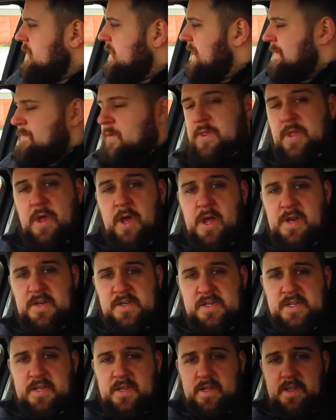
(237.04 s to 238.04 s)
I'm on the
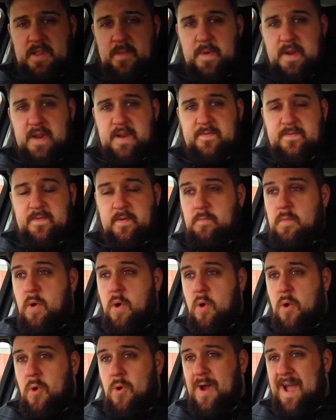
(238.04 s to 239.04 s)
hunt at the minute for
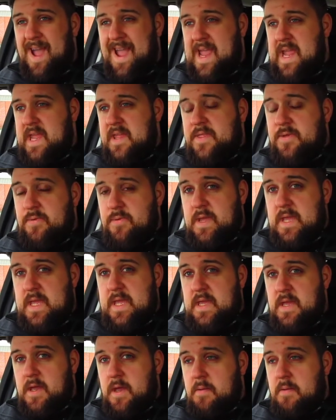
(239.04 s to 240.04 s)
more A3